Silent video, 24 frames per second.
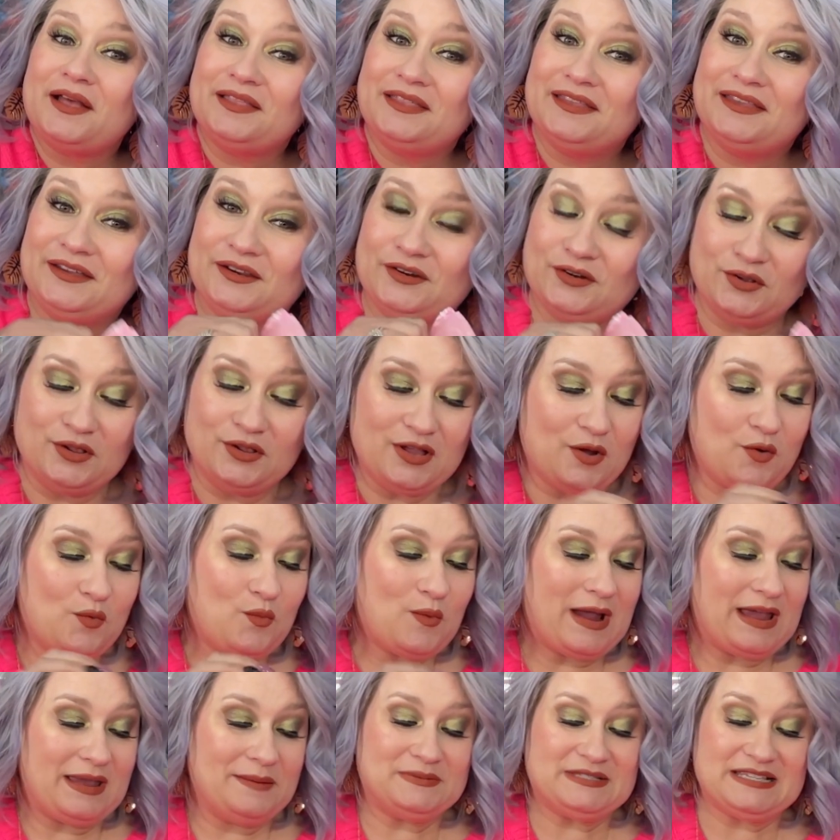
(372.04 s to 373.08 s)
little
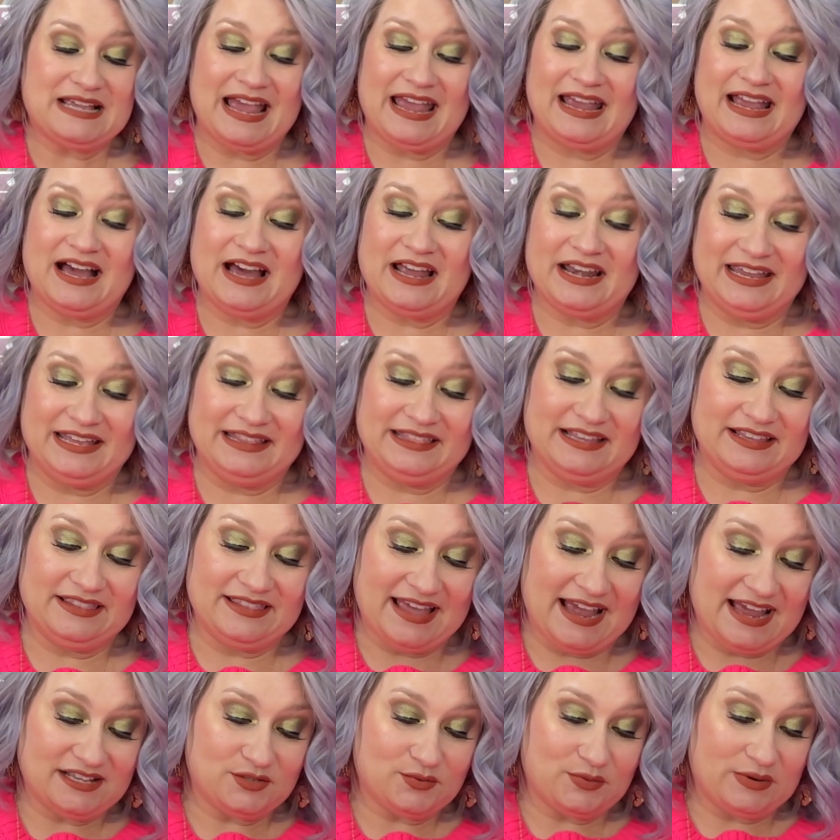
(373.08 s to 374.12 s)
wipes I got in the
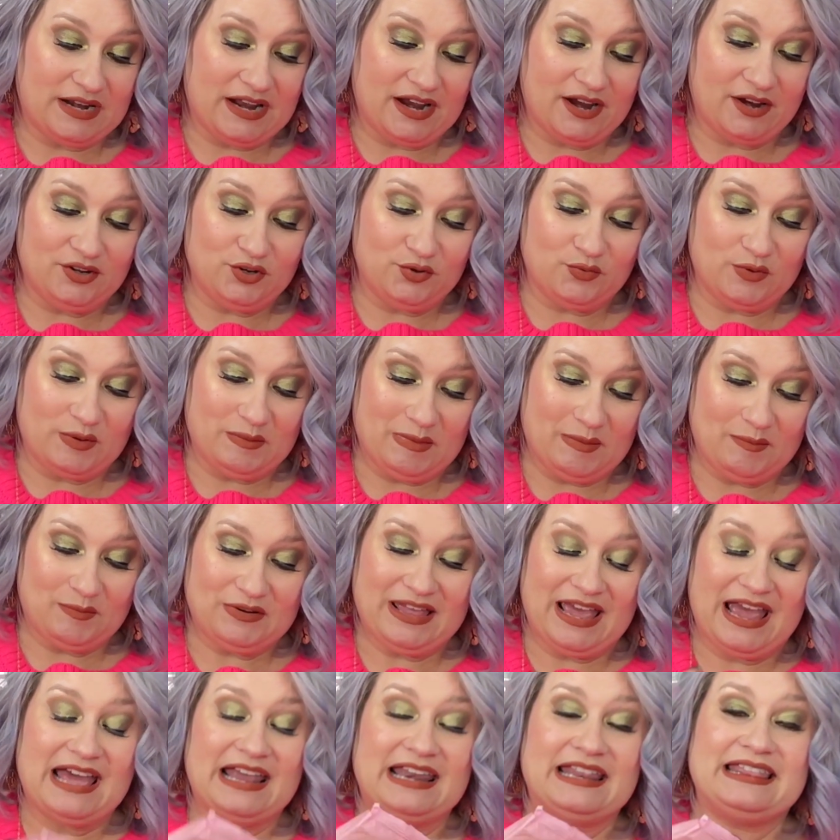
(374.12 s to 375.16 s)
last one, I do remember
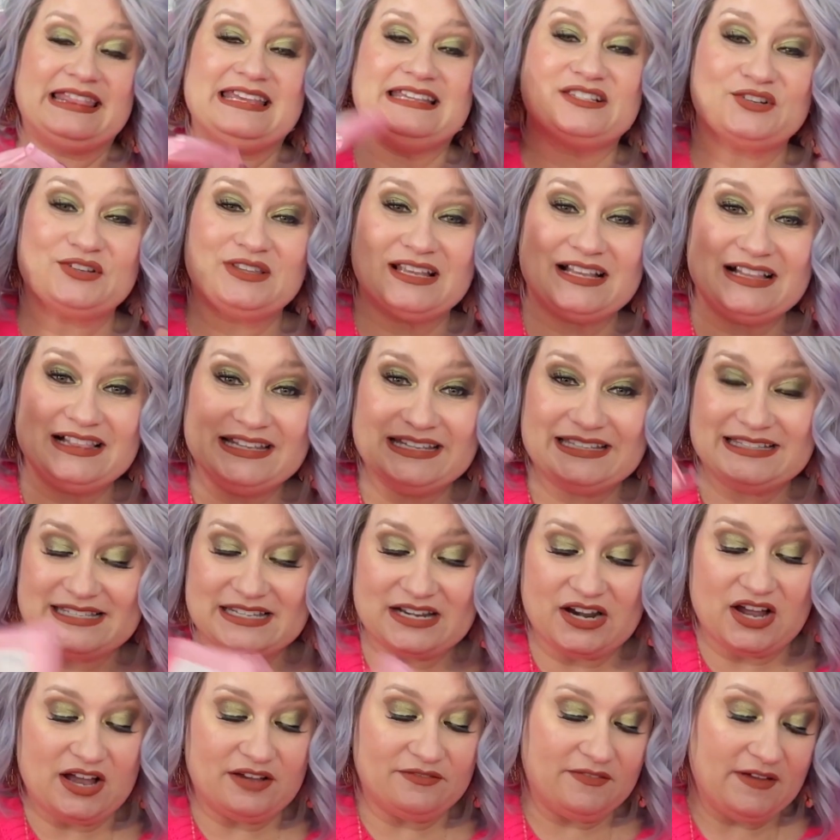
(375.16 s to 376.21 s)
that. These are the Cleanse It
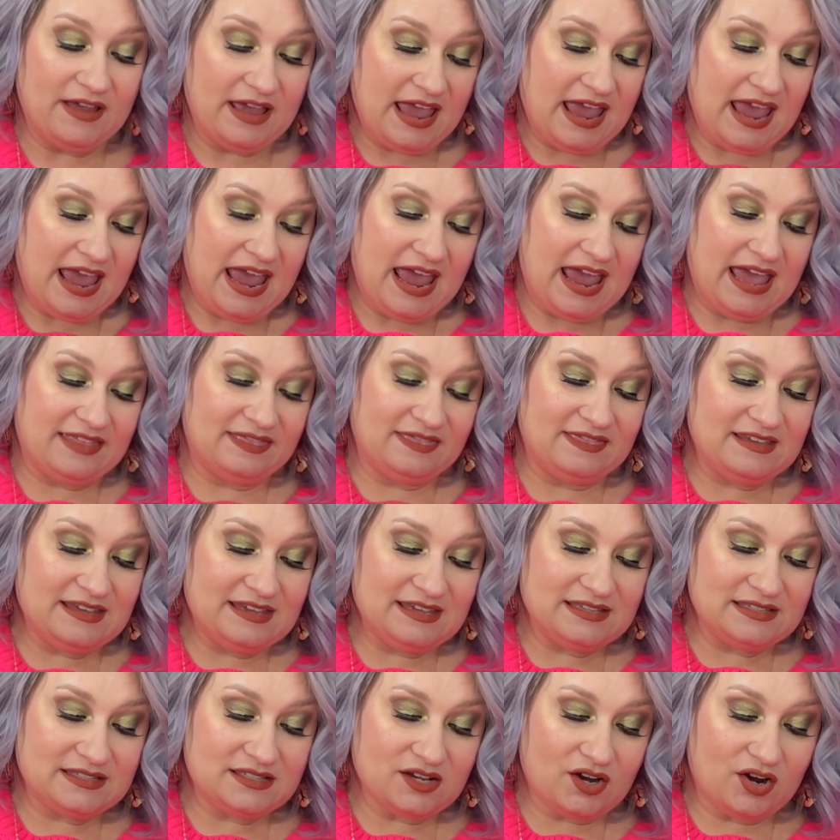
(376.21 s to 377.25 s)
Off, and
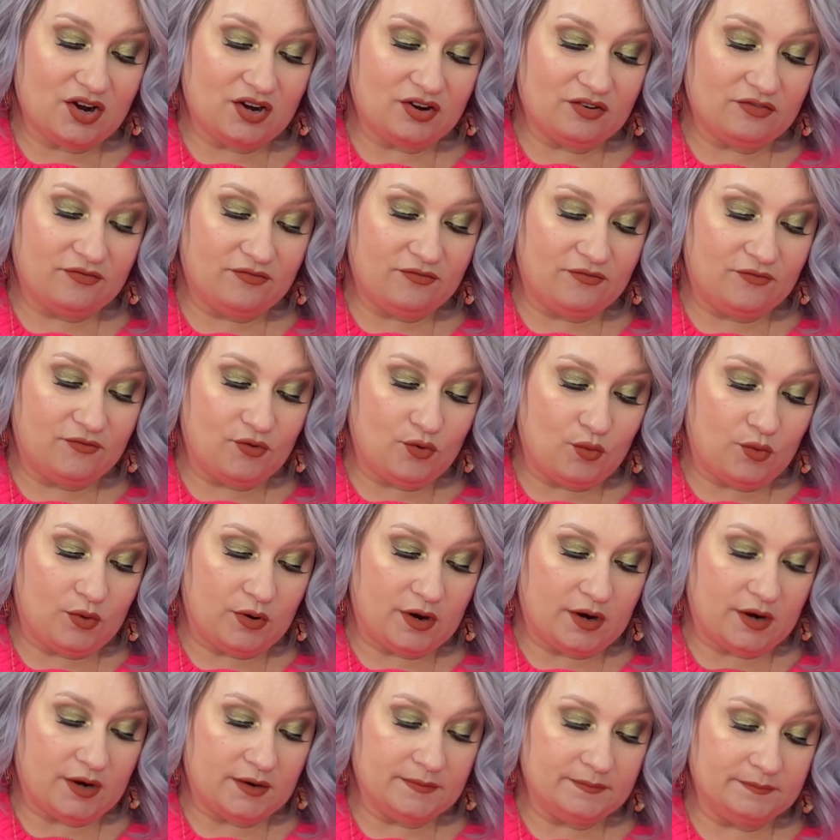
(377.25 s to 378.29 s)
these are
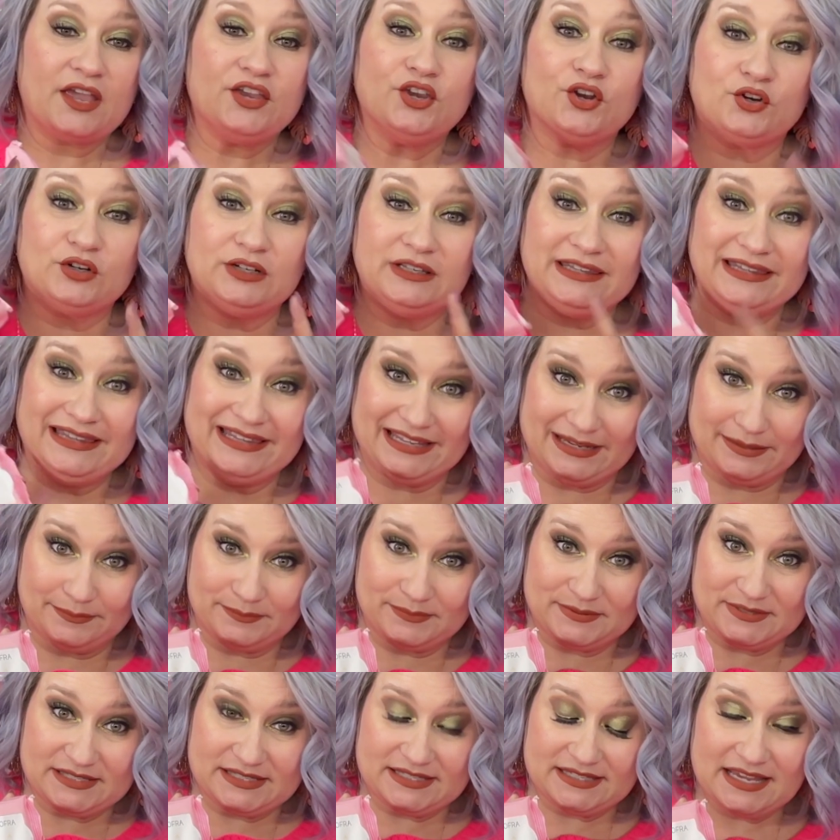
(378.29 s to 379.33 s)
for your
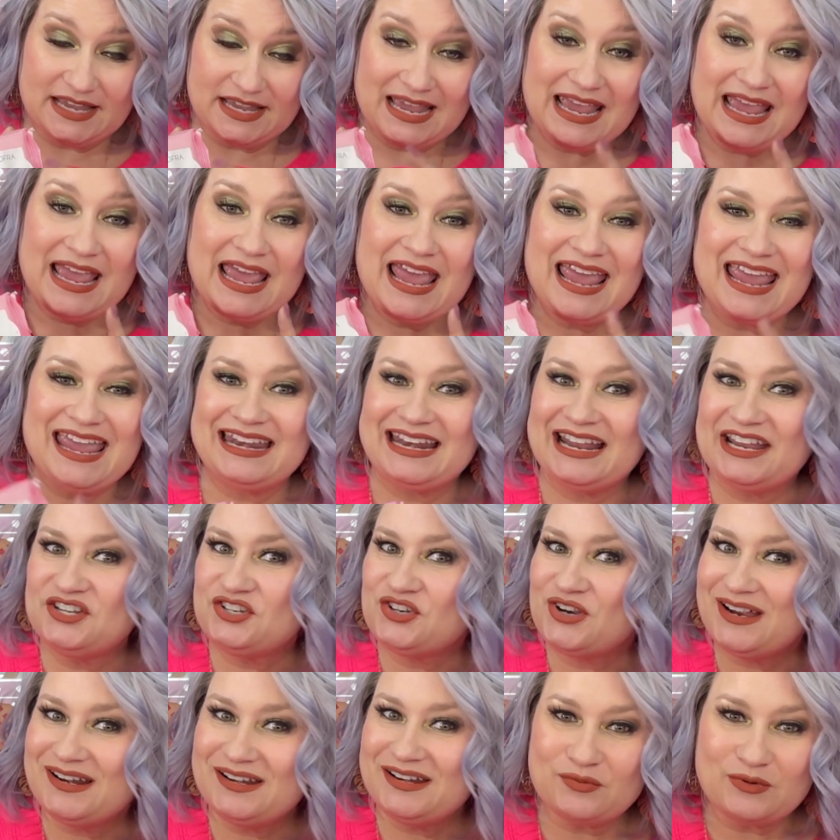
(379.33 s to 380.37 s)
lips. And I
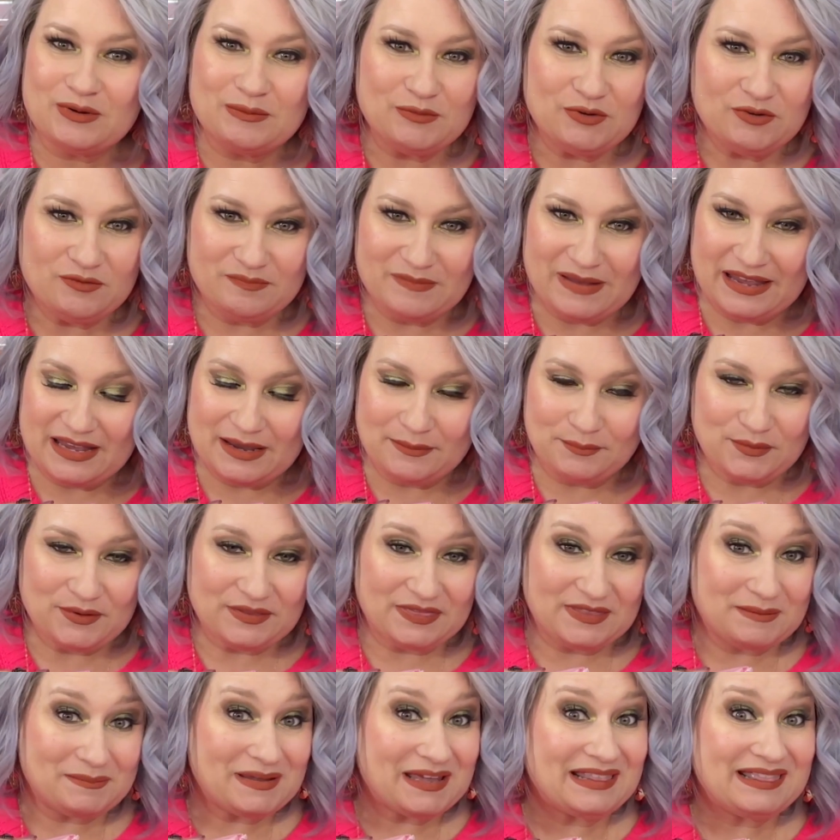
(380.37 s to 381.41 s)
tried to remove makeup with
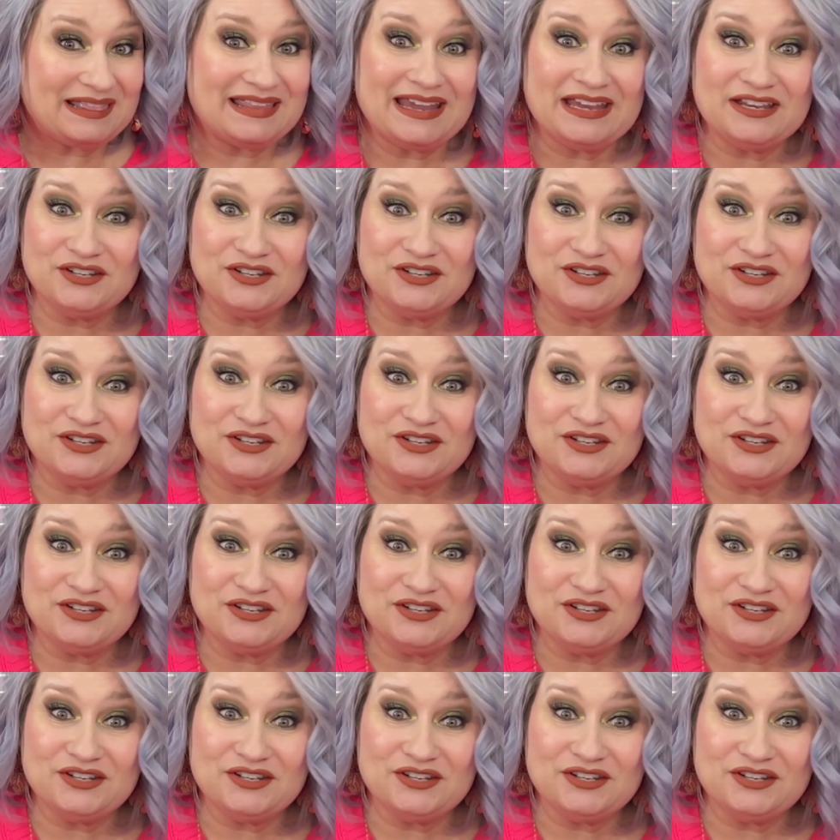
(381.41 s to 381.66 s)
them, and they